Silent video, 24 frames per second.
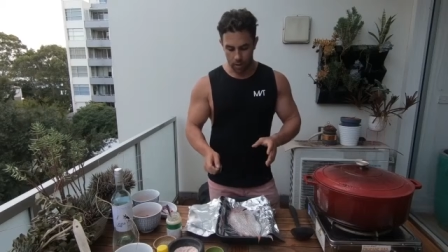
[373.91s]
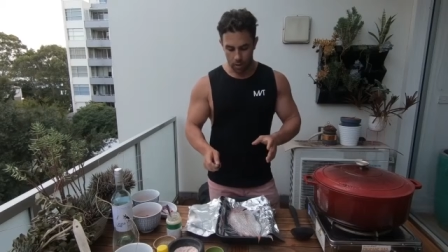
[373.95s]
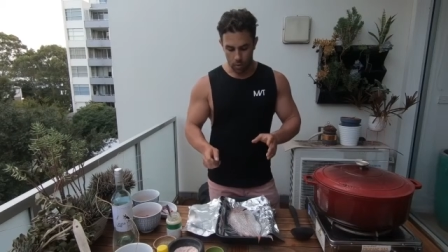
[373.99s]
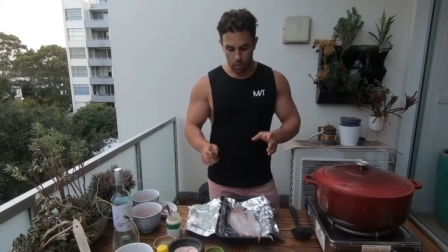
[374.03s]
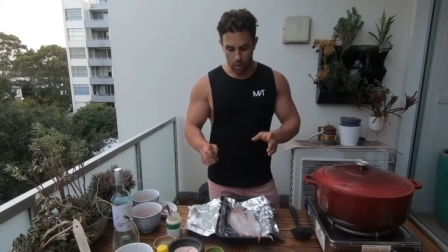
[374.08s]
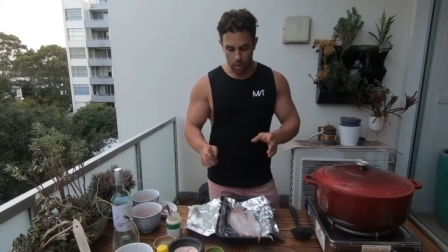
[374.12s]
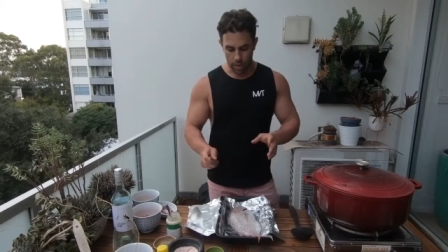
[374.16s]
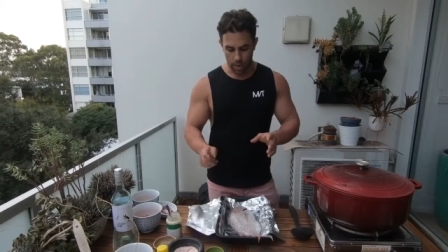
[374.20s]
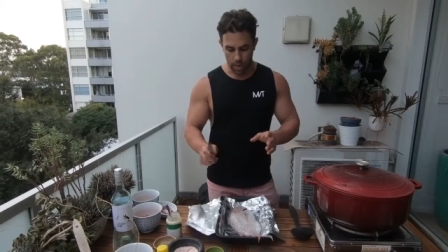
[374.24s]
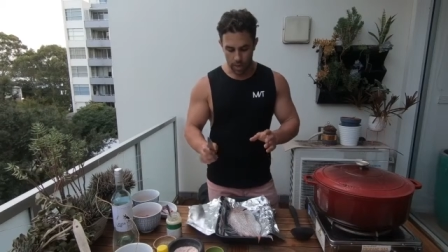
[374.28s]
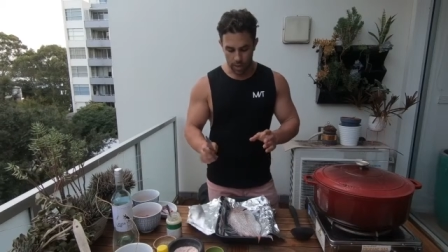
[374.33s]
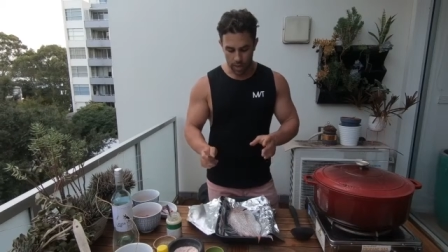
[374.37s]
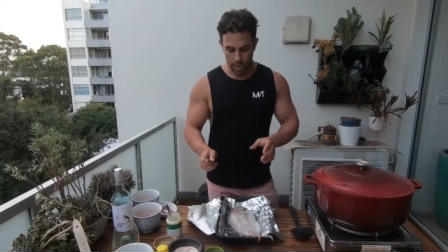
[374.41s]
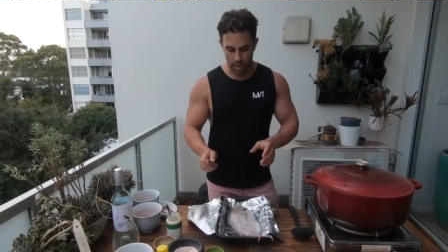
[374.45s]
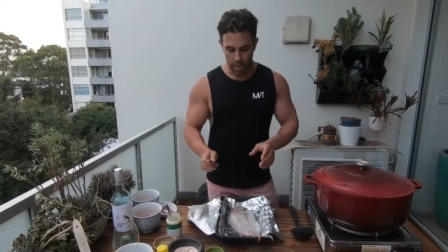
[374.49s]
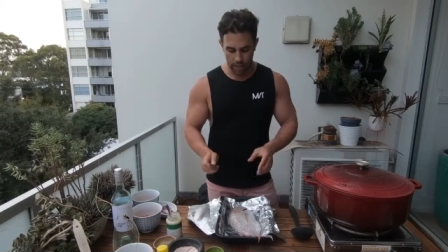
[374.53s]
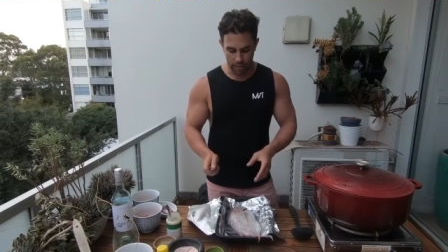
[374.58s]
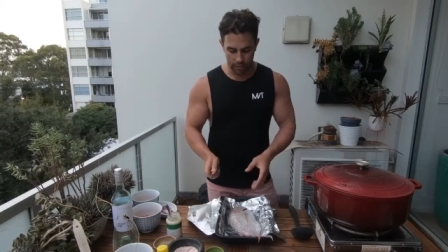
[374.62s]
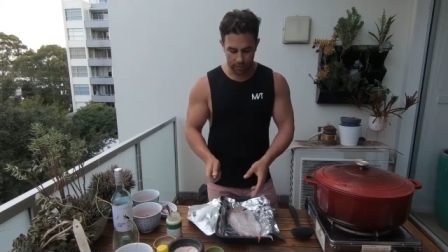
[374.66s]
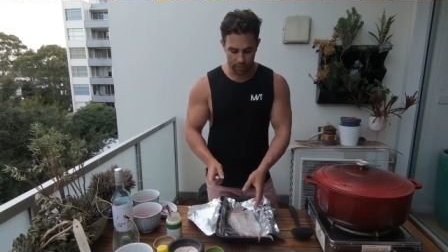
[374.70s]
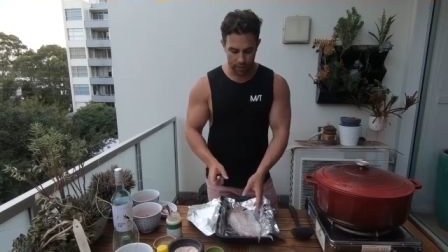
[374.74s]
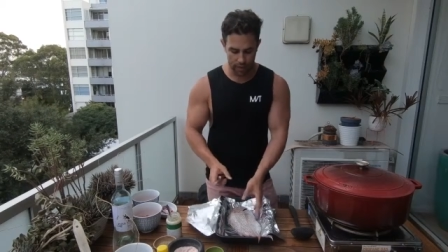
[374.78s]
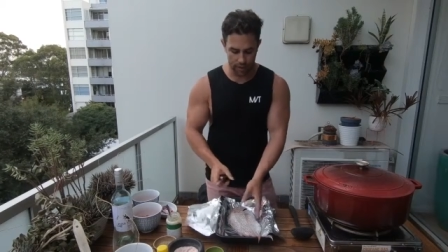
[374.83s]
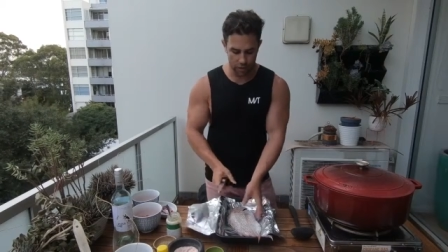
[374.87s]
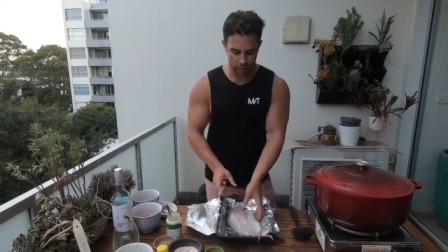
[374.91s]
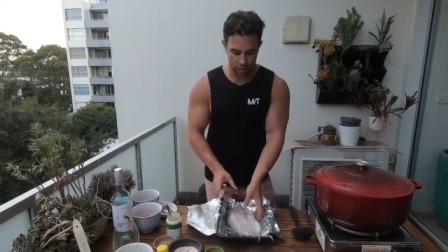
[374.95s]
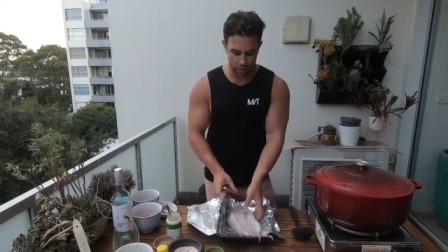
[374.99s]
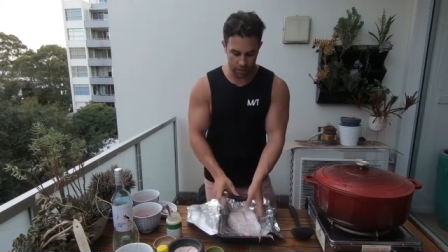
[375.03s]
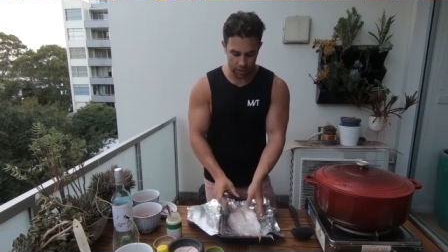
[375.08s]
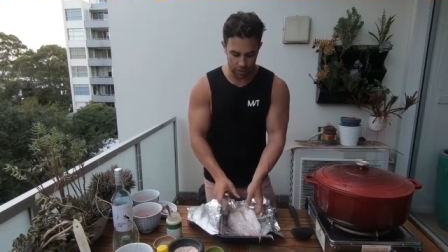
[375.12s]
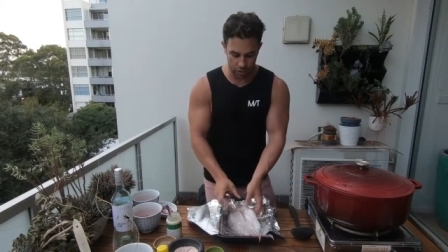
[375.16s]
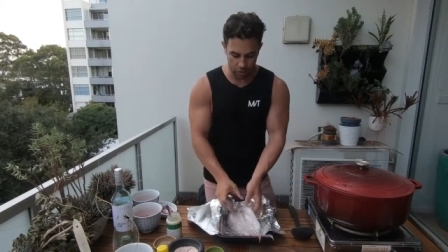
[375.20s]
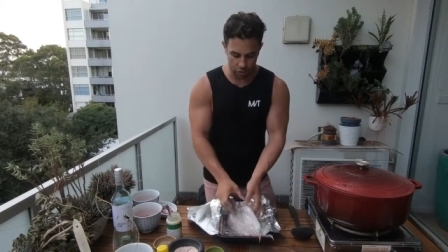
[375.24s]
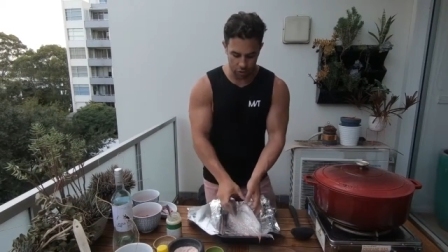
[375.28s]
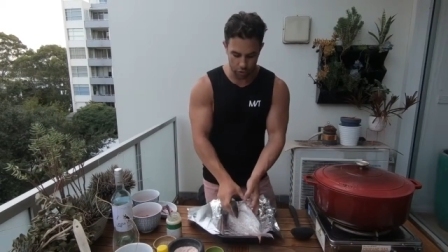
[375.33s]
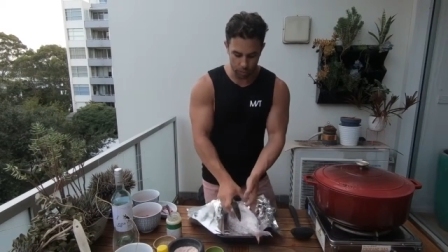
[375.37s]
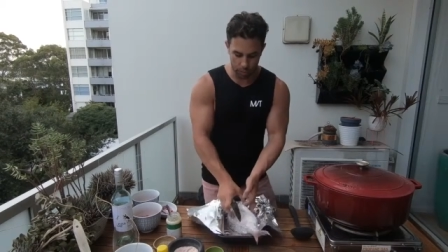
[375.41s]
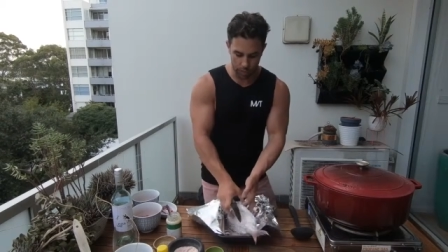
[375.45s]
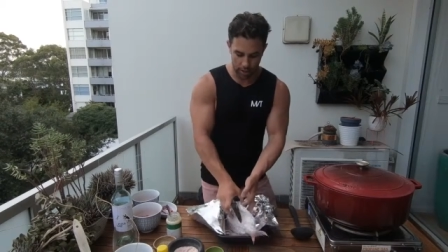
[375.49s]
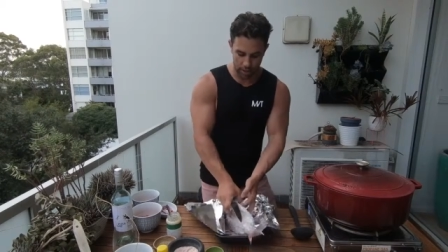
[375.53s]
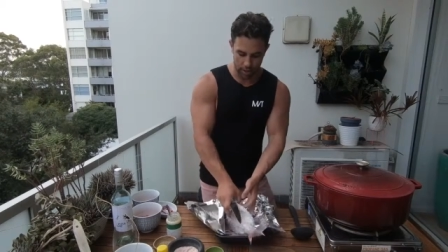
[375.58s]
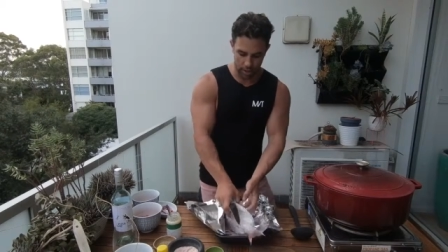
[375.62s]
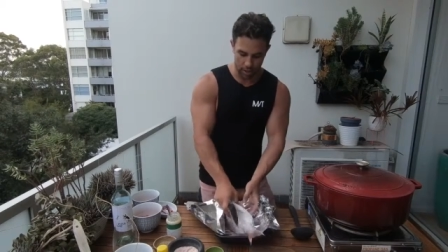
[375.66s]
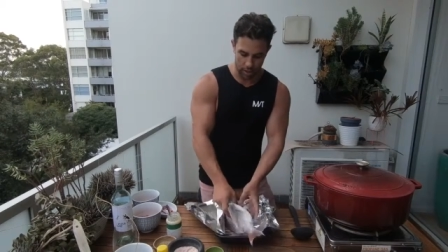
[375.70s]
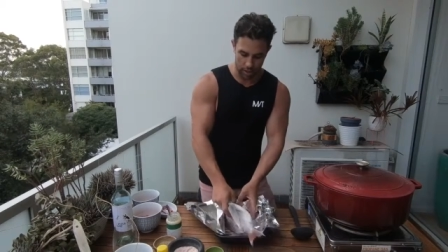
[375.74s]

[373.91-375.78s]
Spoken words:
One of the key features, so it's all been